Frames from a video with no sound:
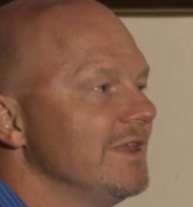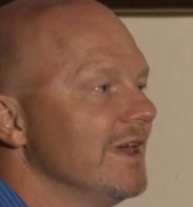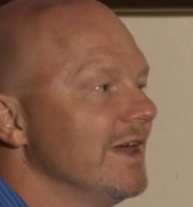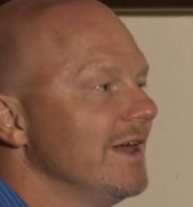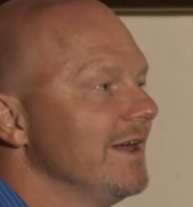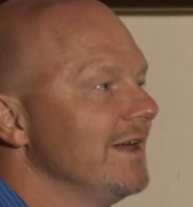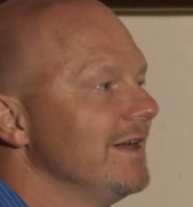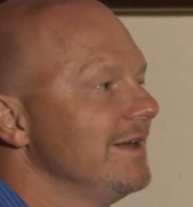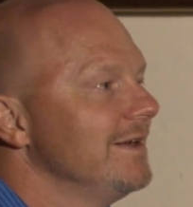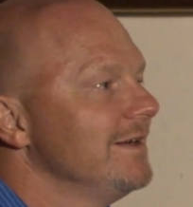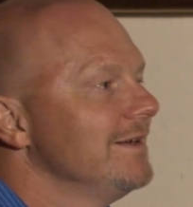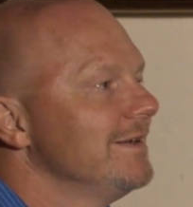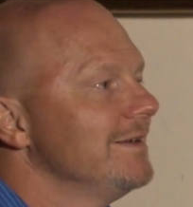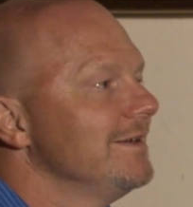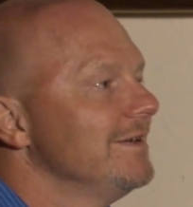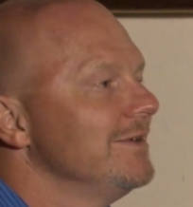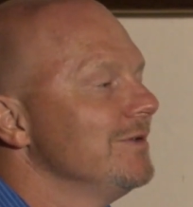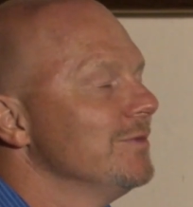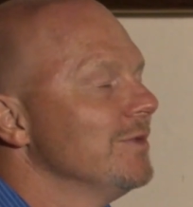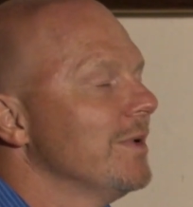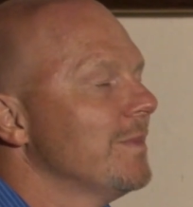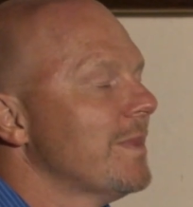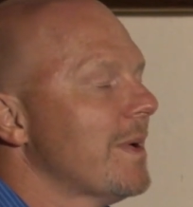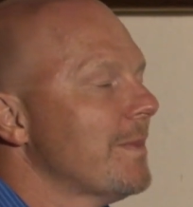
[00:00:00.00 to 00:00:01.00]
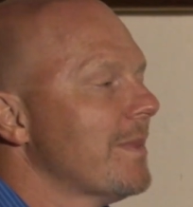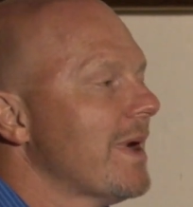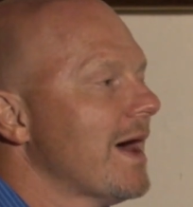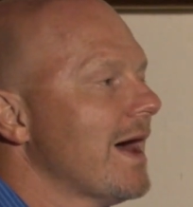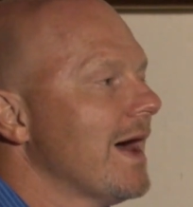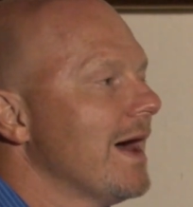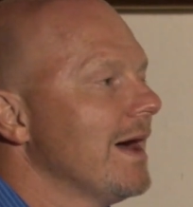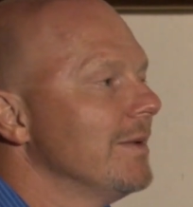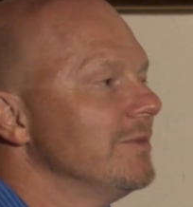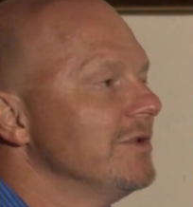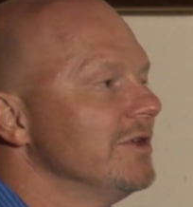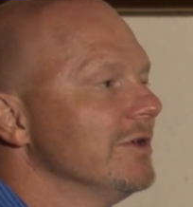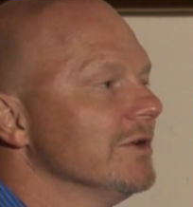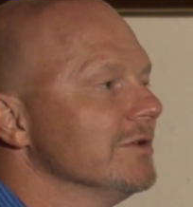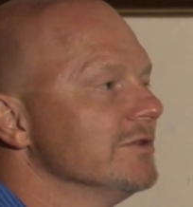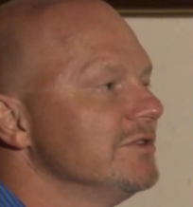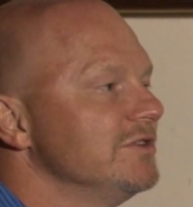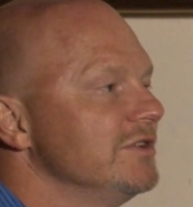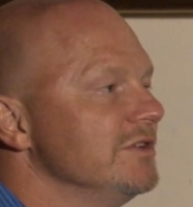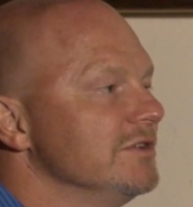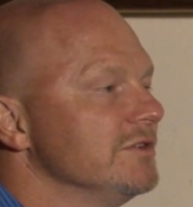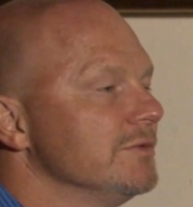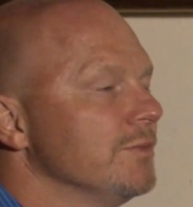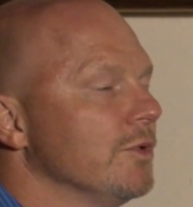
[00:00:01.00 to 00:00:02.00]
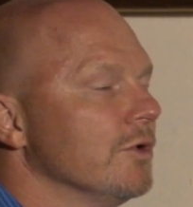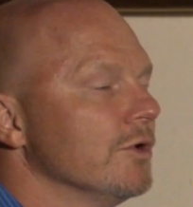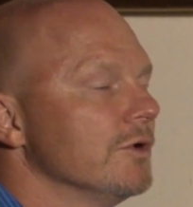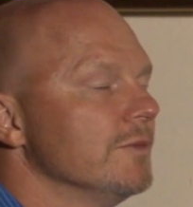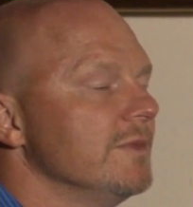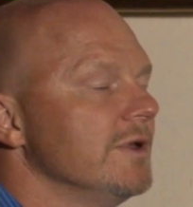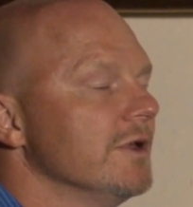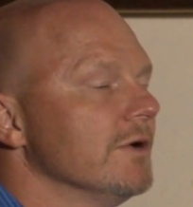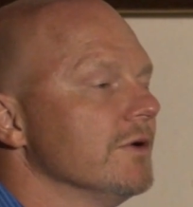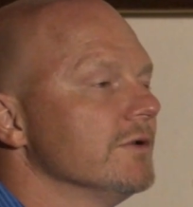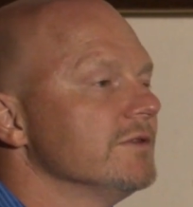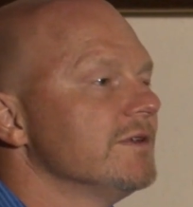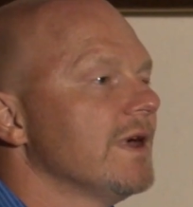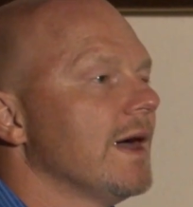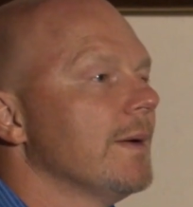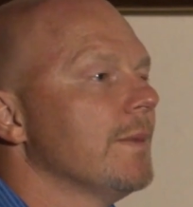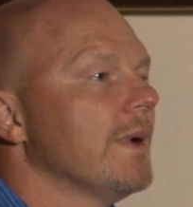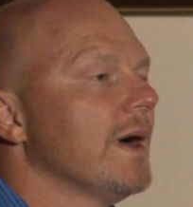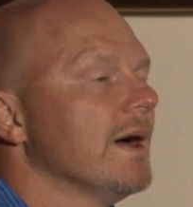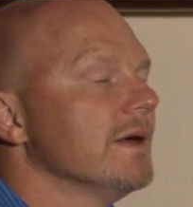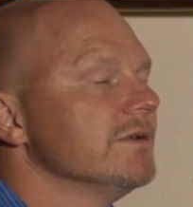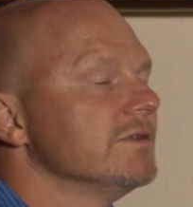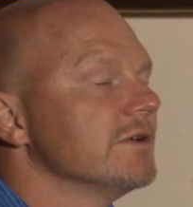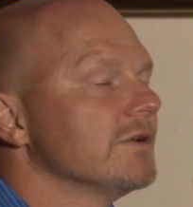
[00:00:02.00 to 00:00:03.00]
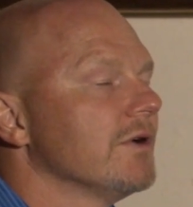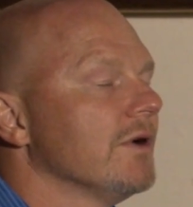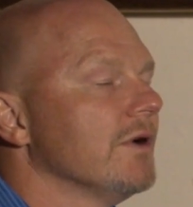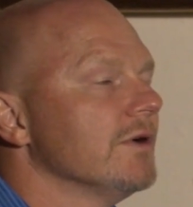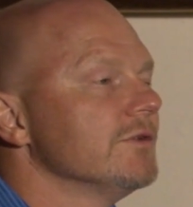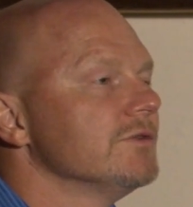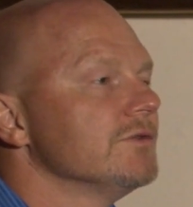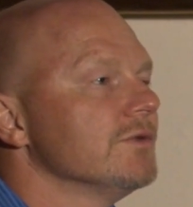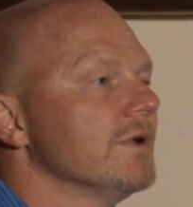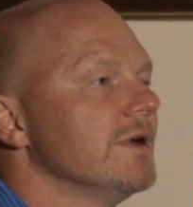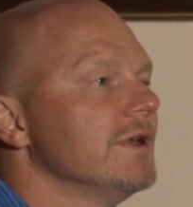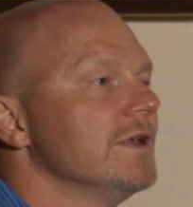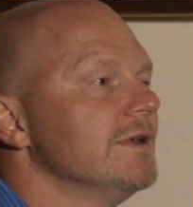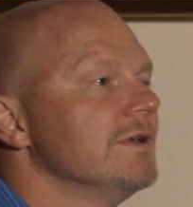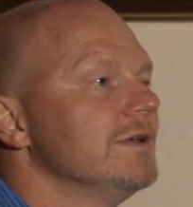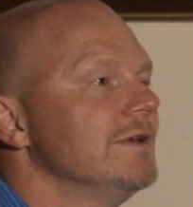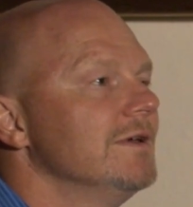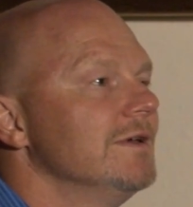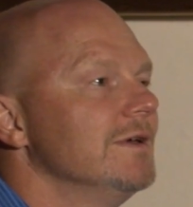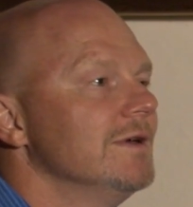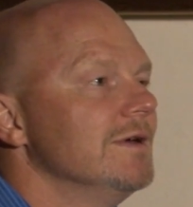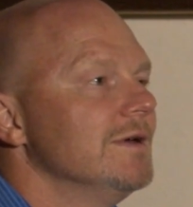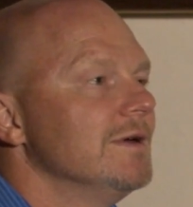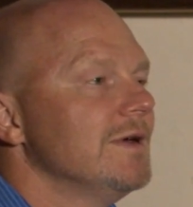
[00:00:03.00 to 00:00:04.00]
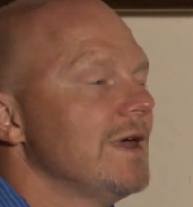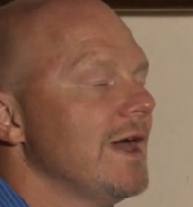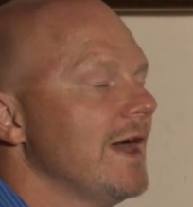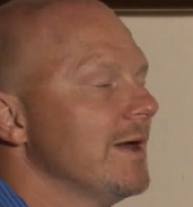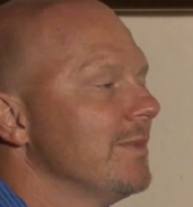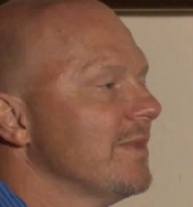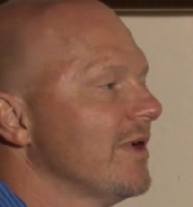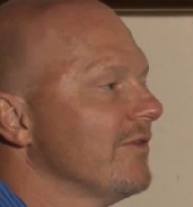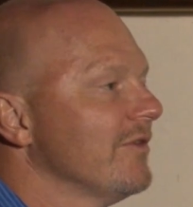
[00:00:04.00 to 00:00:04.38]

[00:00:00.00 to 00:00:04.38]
Day with my mom, you know, she supported me the whole time while I was incarcerated. I had